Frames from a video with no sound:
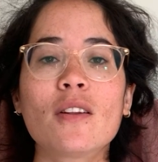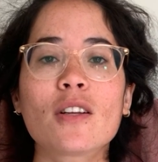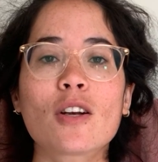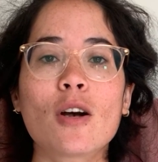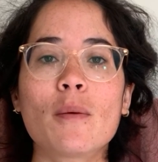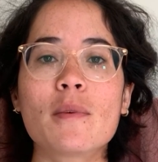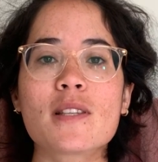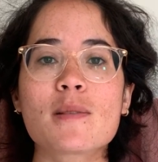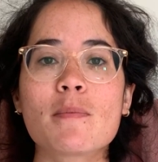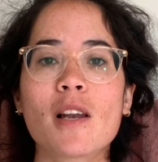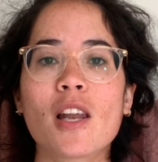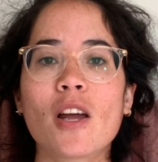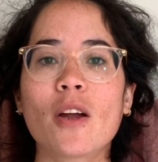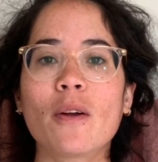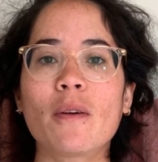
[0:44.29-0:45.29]
the comments
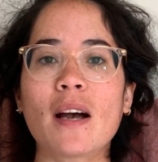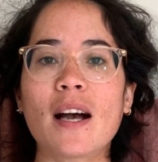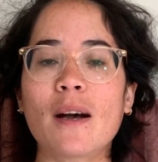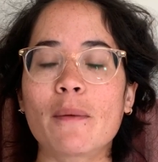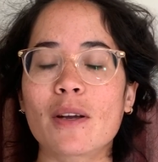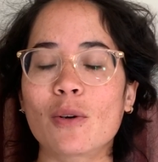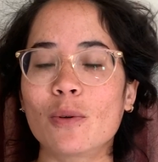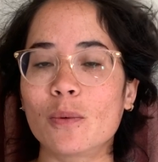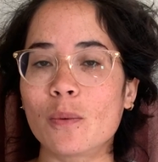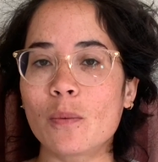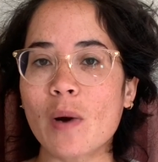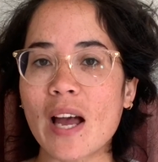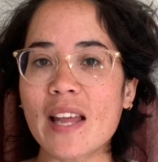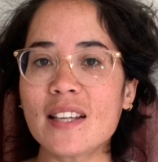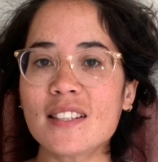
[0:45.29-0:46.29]
below how it all
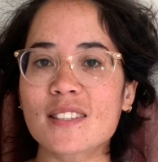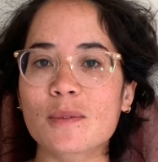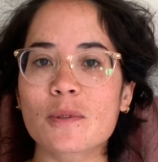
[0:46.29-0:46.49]
went,